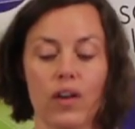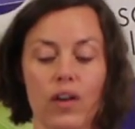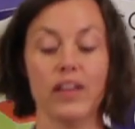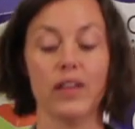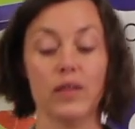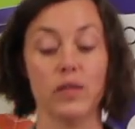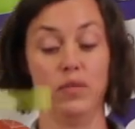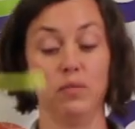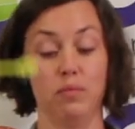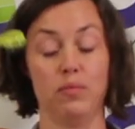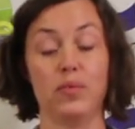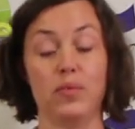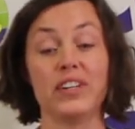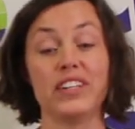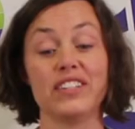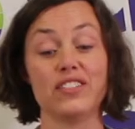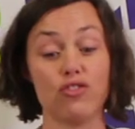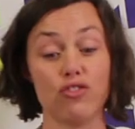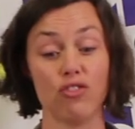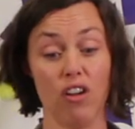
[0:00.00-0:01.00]
It was
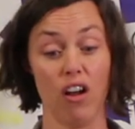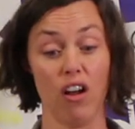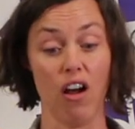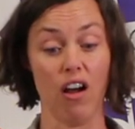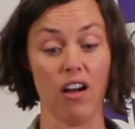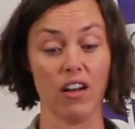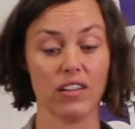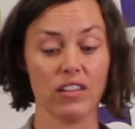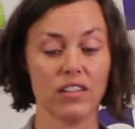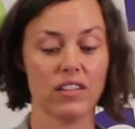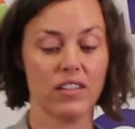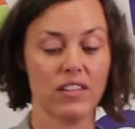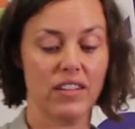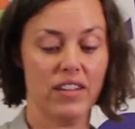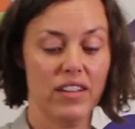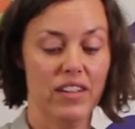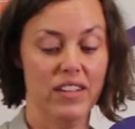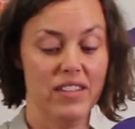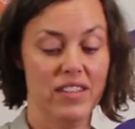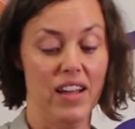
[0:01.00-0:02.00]
pretty strong
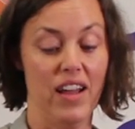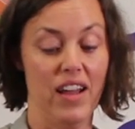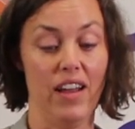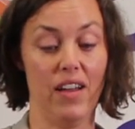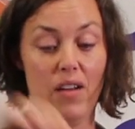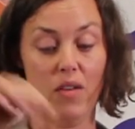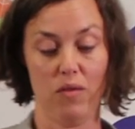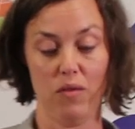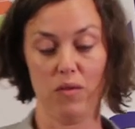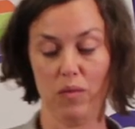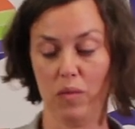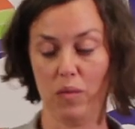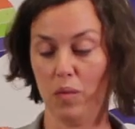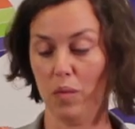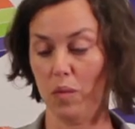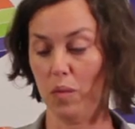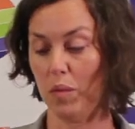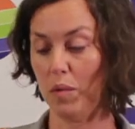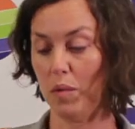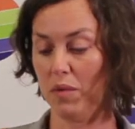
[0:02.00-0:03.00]
because I
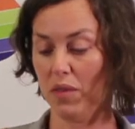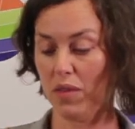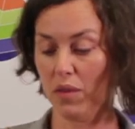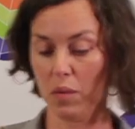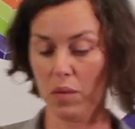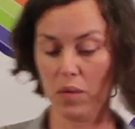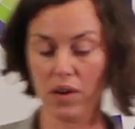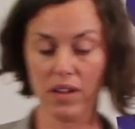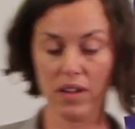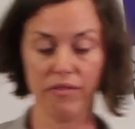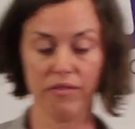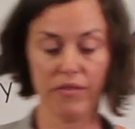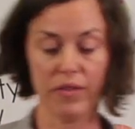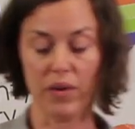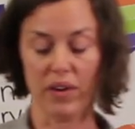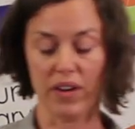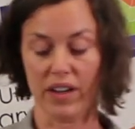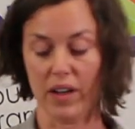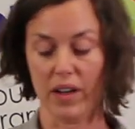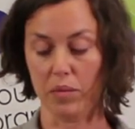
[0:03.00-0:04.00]
whipped the wand through
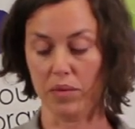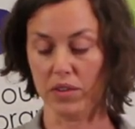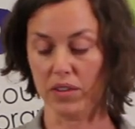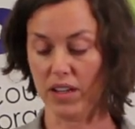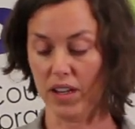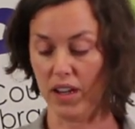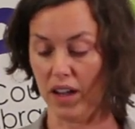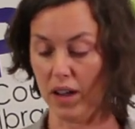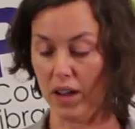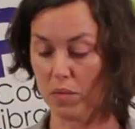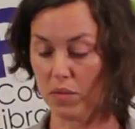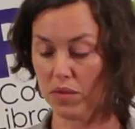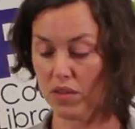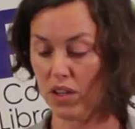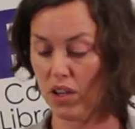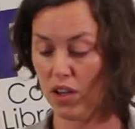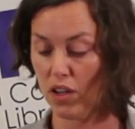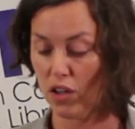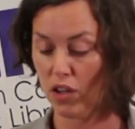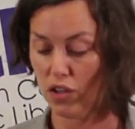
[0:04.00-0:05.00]
it a couple
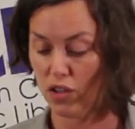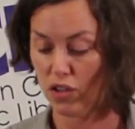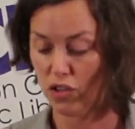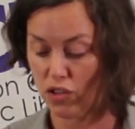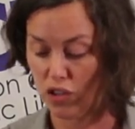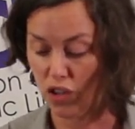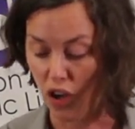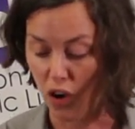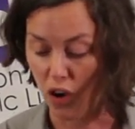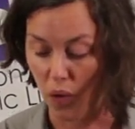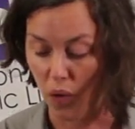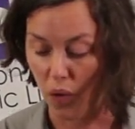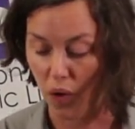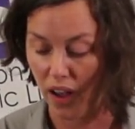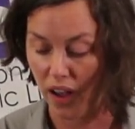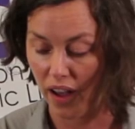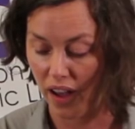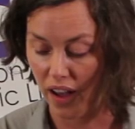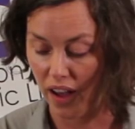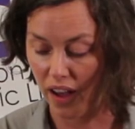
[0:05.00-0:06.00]
times. So
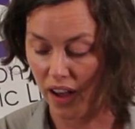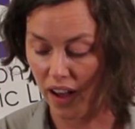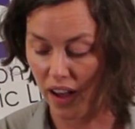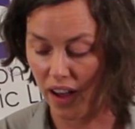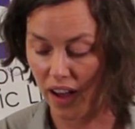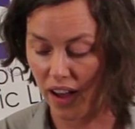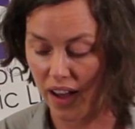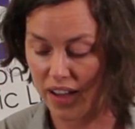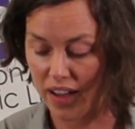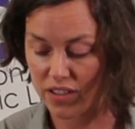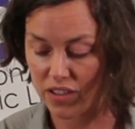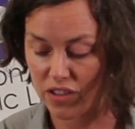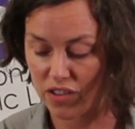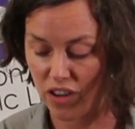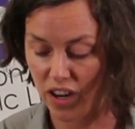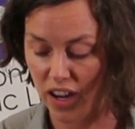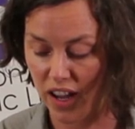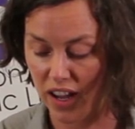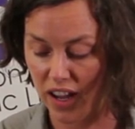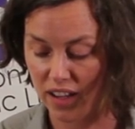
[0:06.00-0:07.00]
high
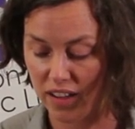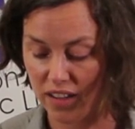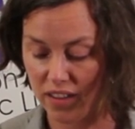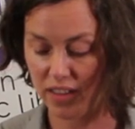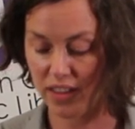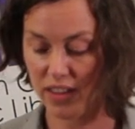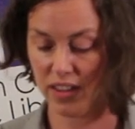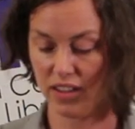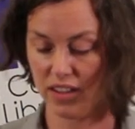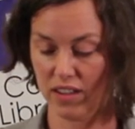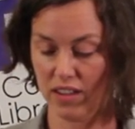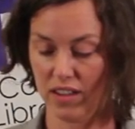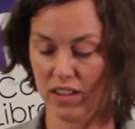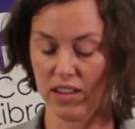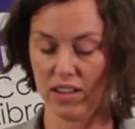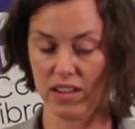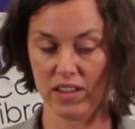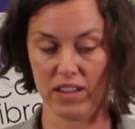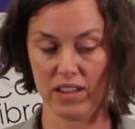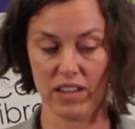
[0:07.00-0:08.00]
strength,
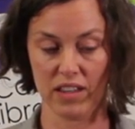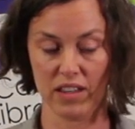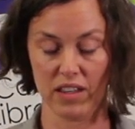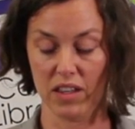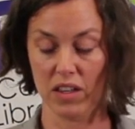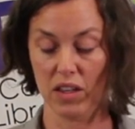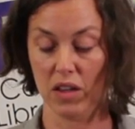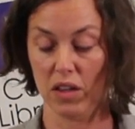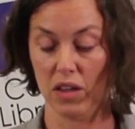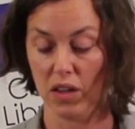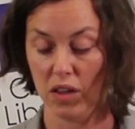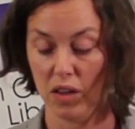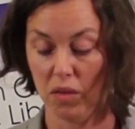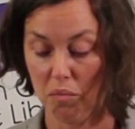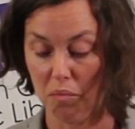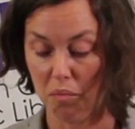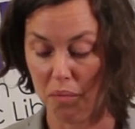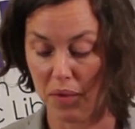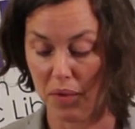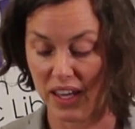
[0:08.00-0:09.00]

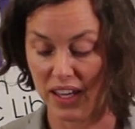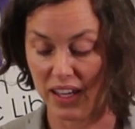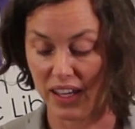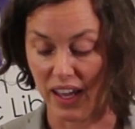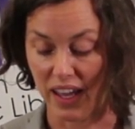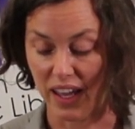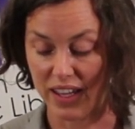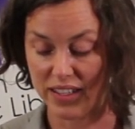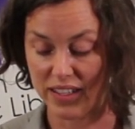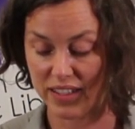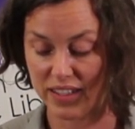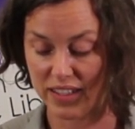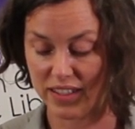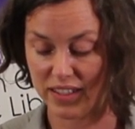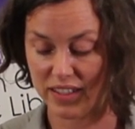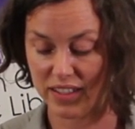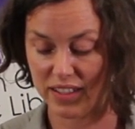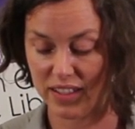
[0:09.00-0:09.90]
biggest.